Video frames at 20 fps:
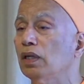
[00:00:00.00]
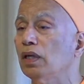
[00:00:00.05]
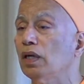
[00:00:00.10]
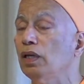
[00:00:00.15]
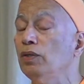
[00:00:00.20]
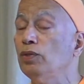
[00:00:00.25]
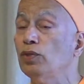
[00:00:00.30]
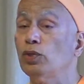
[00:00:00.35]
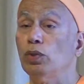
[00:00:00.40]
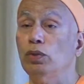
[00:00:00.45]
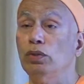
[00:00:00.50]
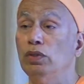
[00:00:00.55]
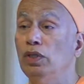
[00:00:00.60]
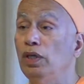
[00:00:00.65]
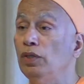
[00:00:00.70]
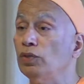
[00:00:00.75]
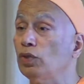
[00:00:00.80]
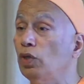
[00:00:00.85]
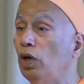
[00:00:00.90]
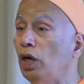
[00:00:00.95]
And so
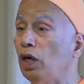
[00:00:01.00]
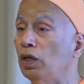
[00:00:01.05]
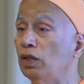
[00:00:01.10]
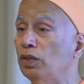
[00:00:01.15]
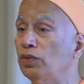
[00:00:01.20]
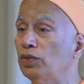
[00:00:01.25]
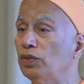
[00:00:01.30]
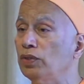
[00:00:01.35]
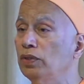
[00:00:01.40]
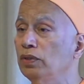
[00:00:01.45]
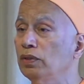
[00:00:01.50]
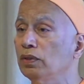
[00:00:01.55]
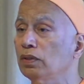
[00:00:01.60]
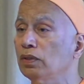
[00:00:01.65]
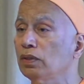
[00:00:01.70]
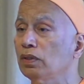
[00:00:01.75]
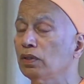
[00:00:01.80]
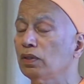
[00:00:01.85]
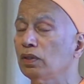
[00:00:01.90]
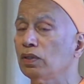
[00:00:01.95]
these gods,
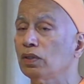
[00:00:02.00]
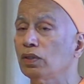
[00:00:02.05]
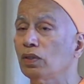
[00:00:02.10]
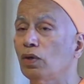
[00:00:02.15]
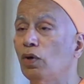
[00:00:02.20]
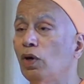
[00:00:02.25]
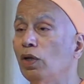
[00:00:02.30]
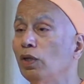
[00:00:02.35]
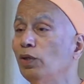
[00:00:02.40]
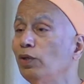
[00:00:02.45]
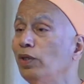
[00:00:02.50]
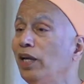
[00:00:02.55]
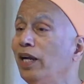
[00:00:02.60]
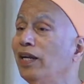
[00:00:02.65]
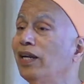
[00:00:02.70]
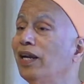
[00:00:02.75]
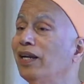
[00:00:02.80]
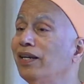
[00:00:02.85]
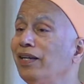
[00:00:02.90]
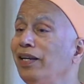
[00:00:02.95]
although they
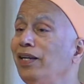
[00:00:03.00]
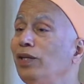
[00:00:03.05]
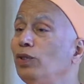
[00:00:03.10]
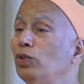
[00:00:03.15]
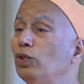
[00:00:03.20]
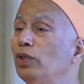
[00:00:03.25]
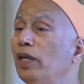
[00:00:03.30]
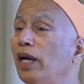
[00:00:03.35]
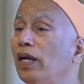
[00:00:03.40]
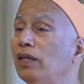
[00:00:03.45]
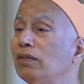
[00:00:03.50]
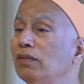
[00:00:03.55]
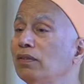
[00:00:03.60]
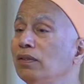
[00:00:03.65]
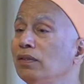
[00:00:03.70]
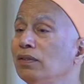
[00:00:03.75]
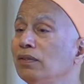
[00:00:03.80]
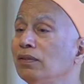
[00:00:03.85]
had agreed to that,